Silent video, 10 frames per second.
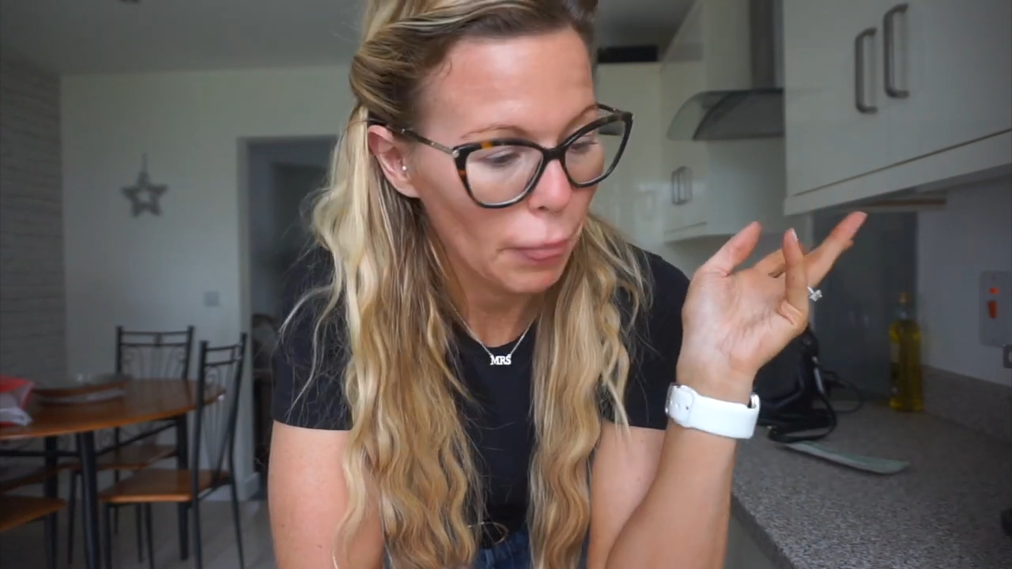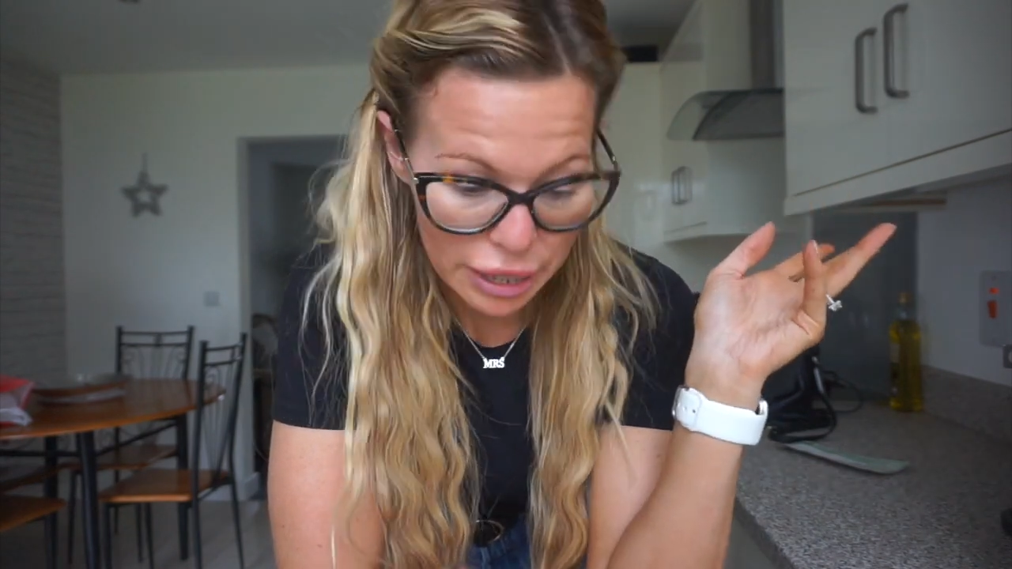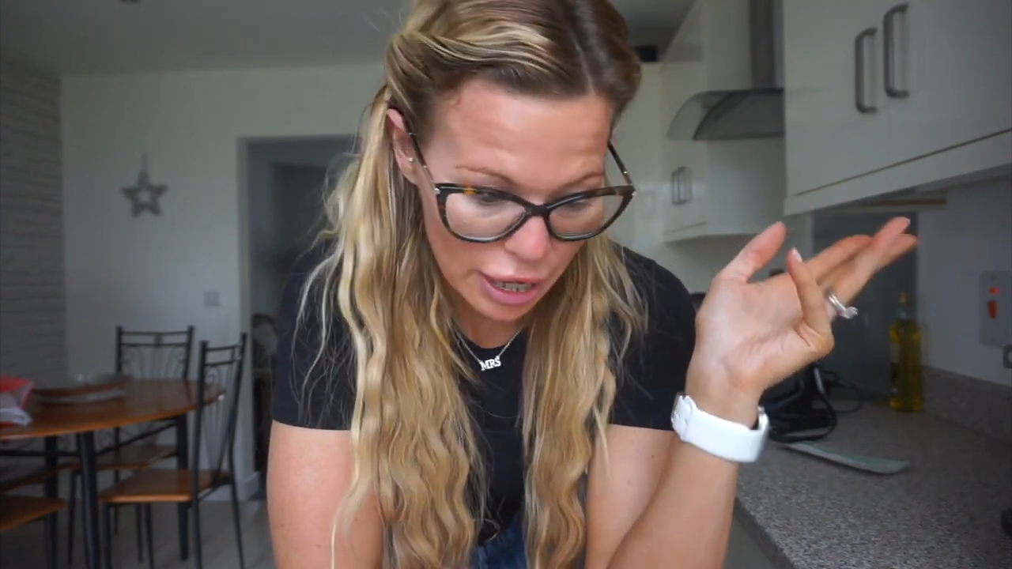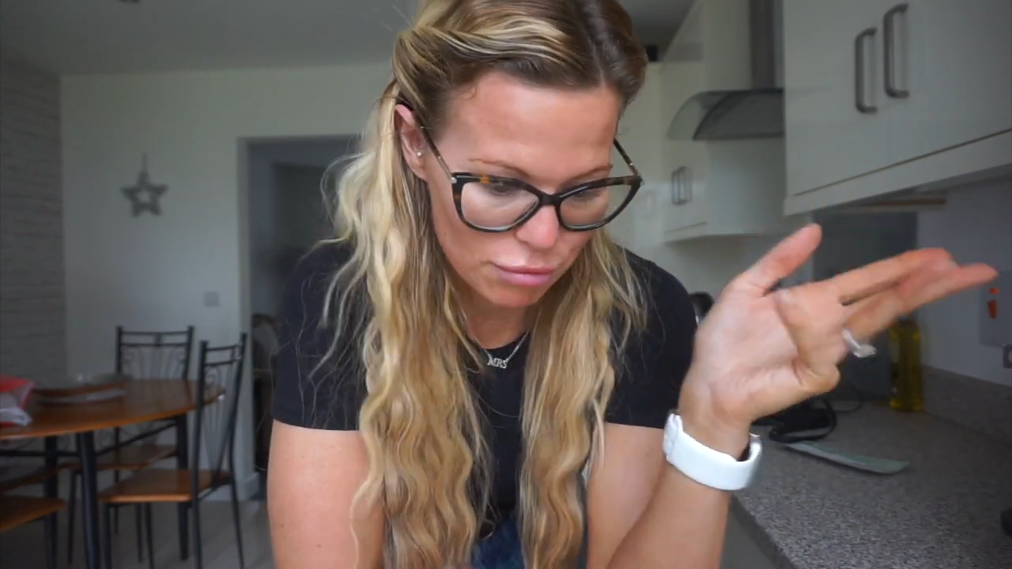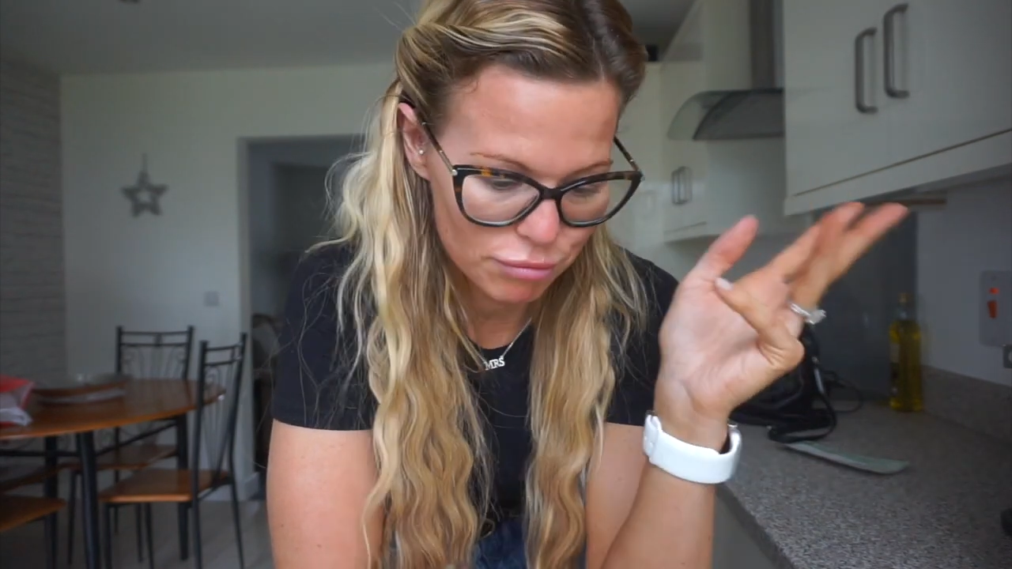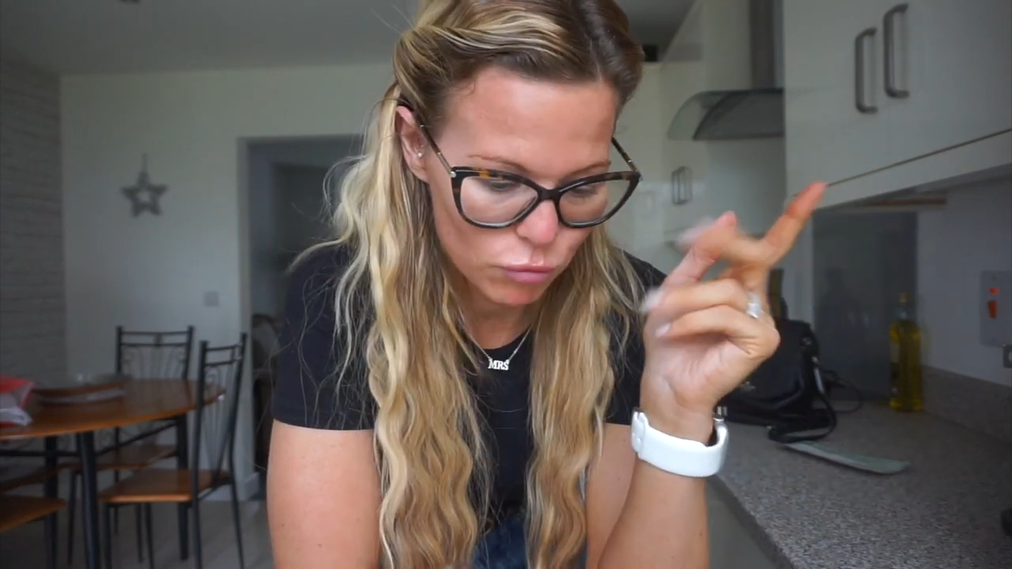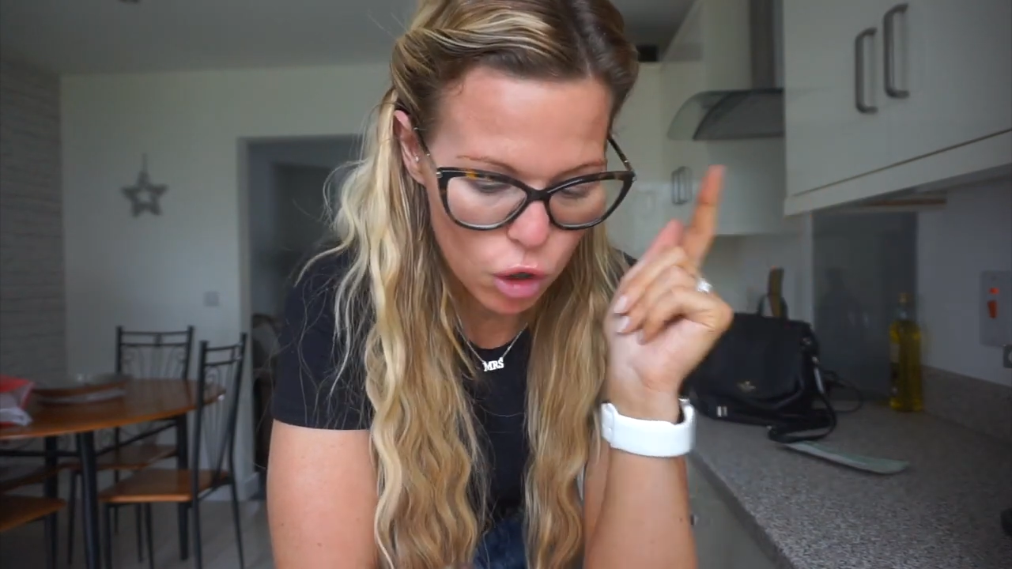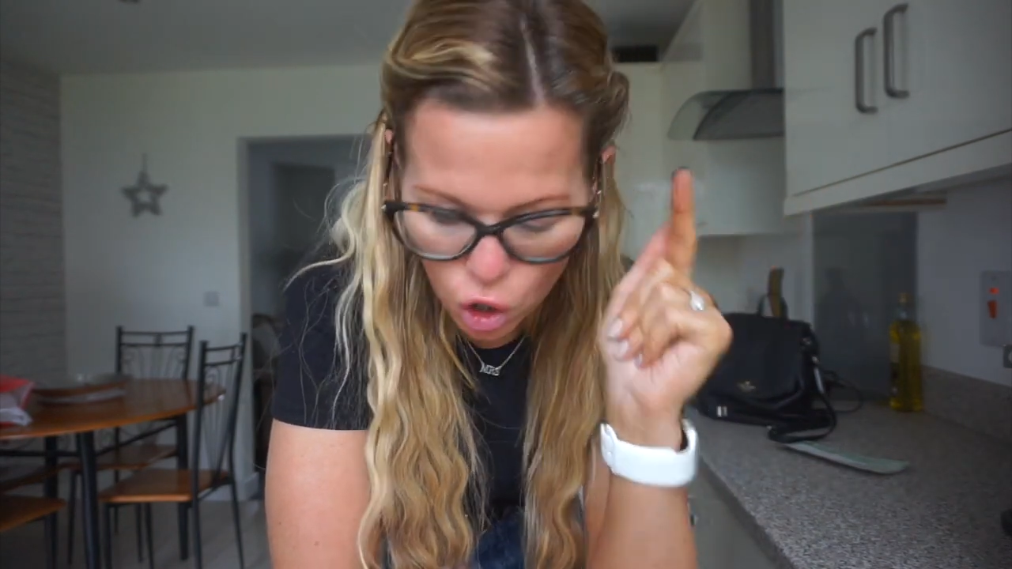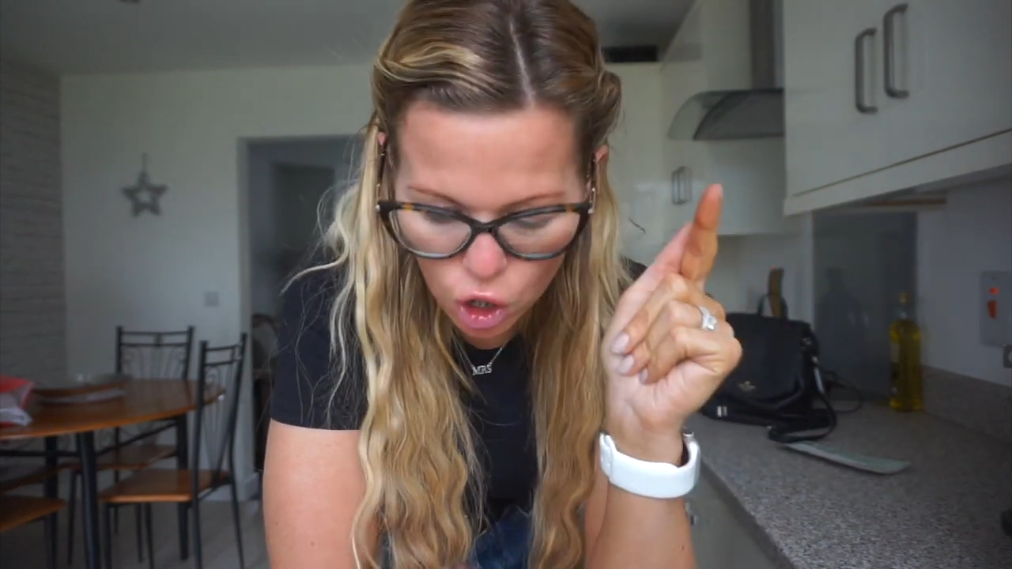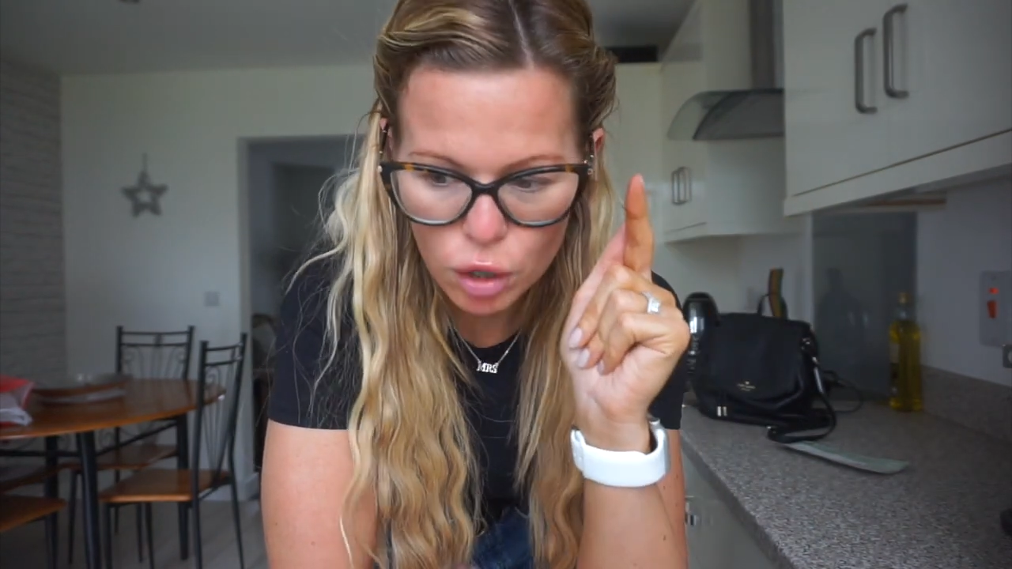yeah, we're
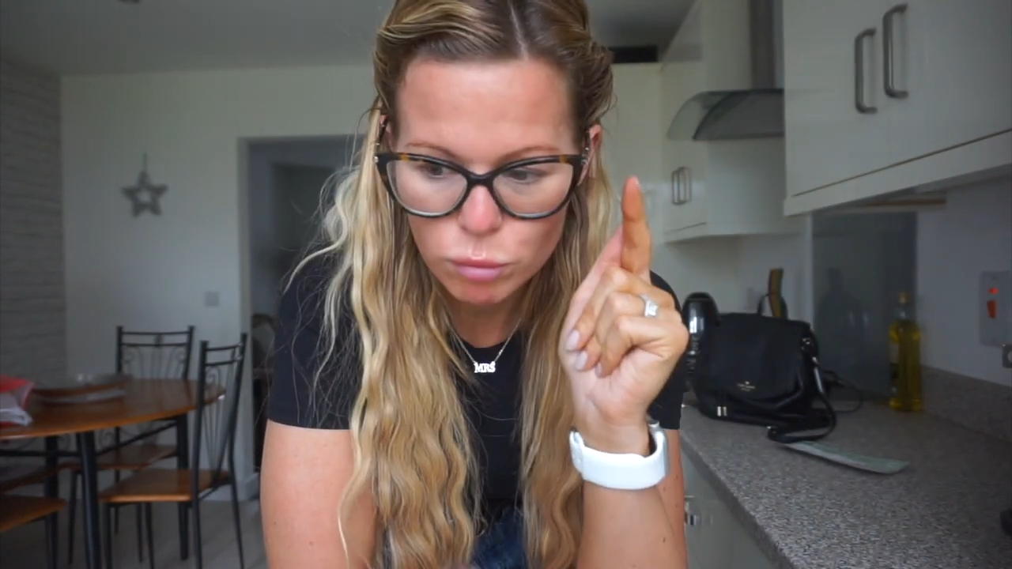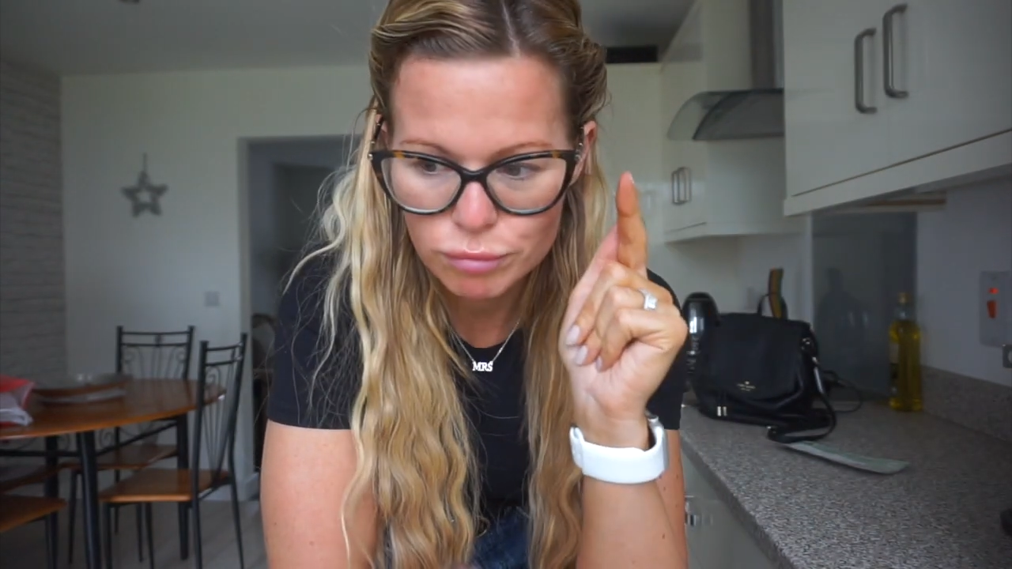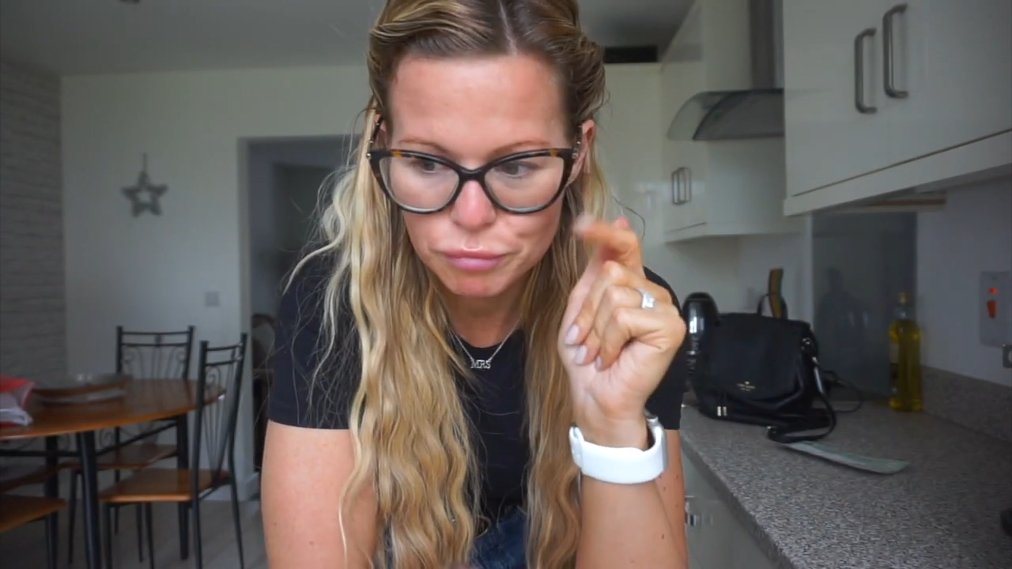home.